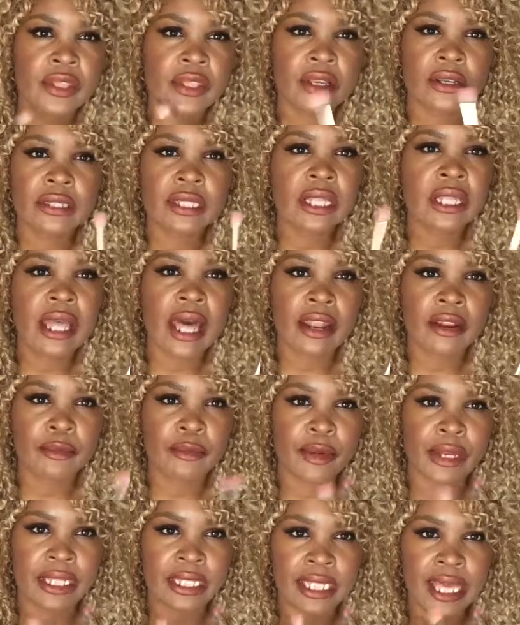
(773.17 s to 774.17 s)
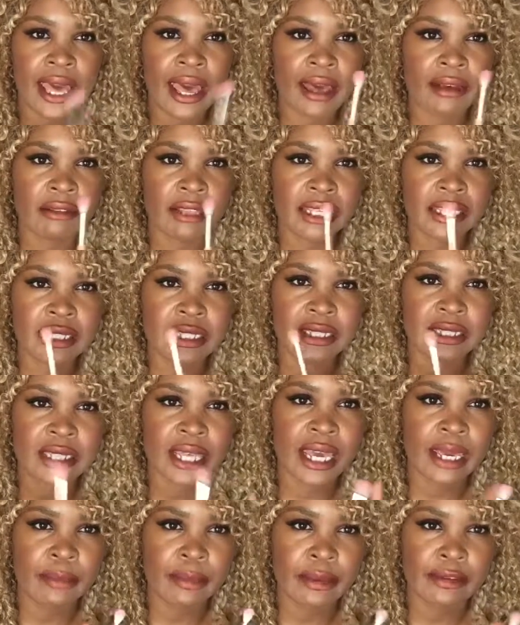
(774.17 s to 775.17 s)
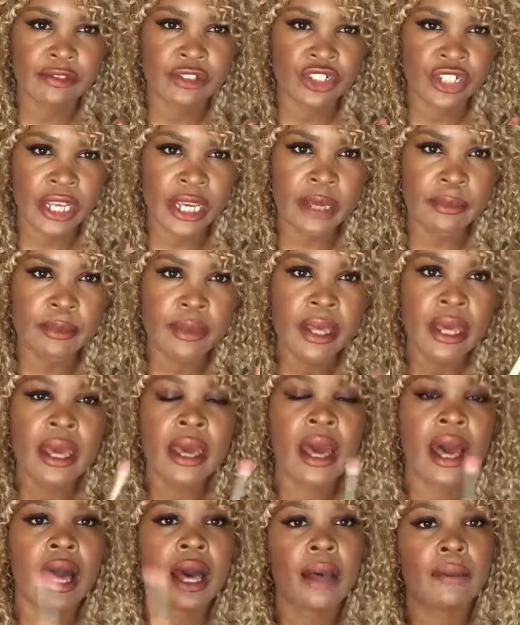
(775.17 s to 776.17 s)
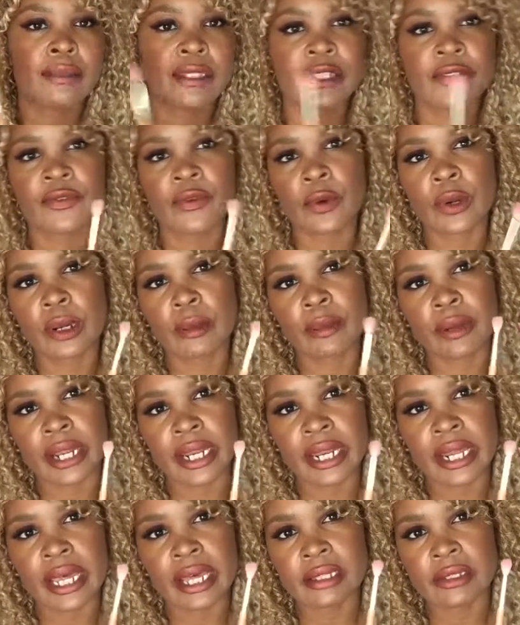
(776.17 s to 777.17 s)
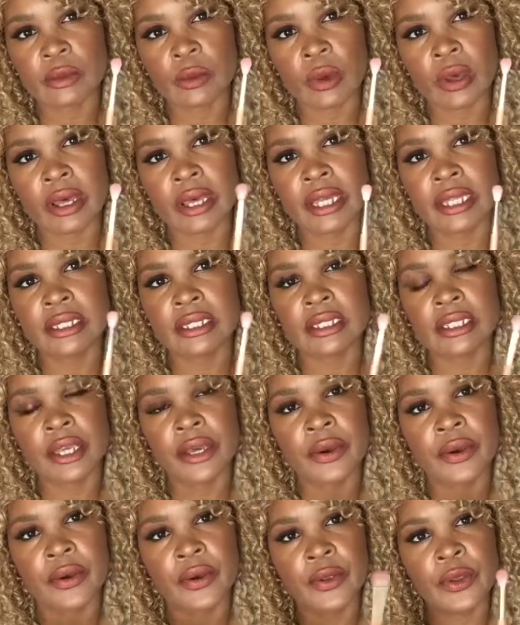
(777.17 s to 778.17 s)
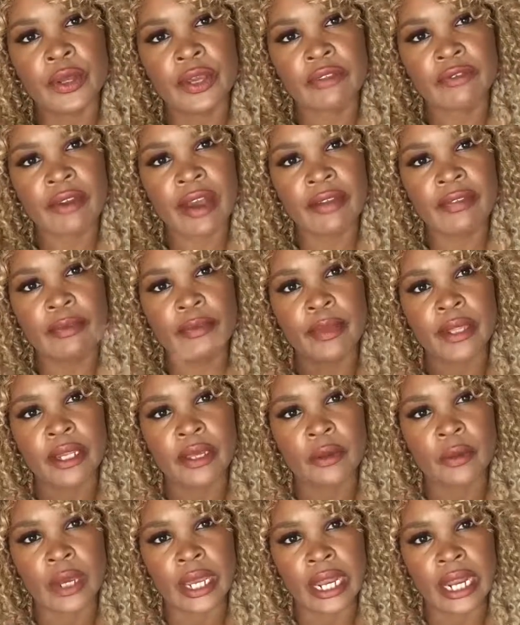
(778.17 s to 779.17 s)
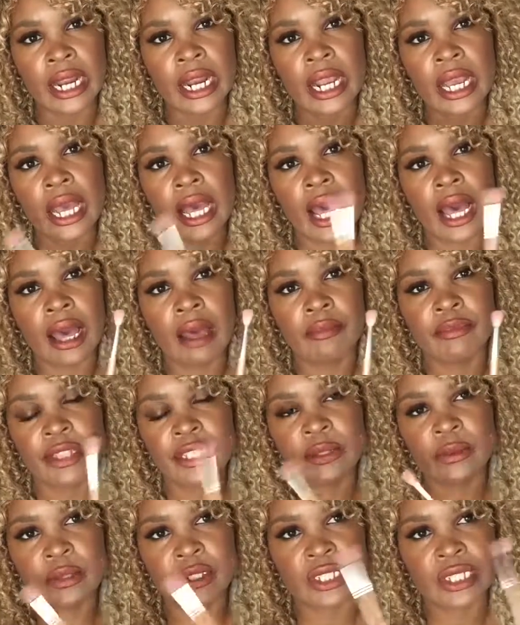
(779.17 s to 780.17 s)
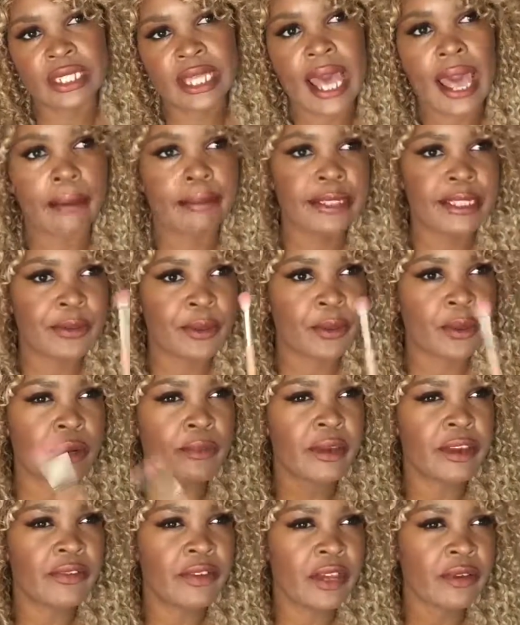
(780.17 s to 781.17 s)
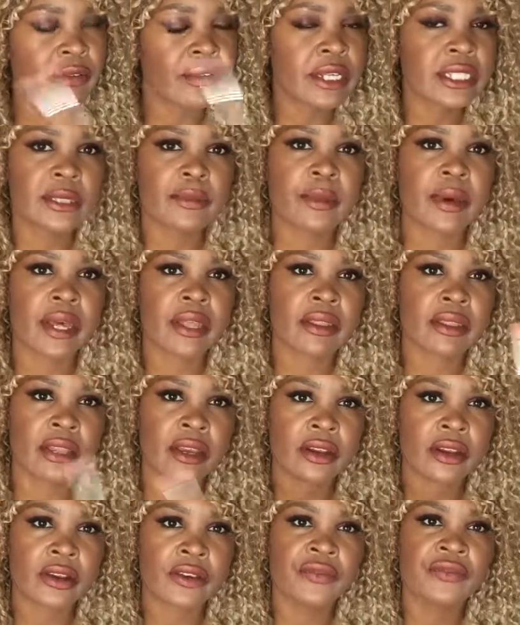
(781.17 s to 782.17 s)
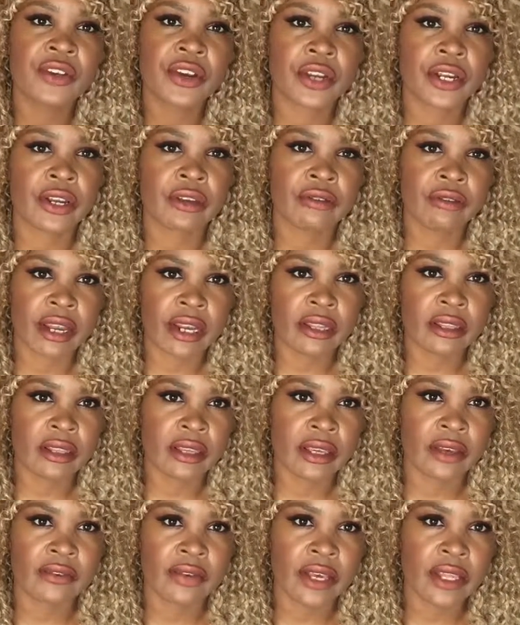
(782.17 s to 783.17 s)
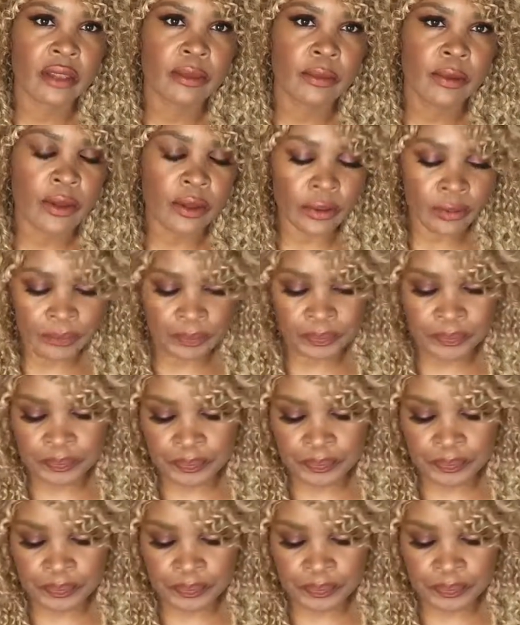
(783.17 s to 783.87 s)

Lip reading: There's a lot of brands that have like this type of shape. Sephora brand has one, so you could find them anywhere. This one just happens to be one of my favorites, but they're very readily available.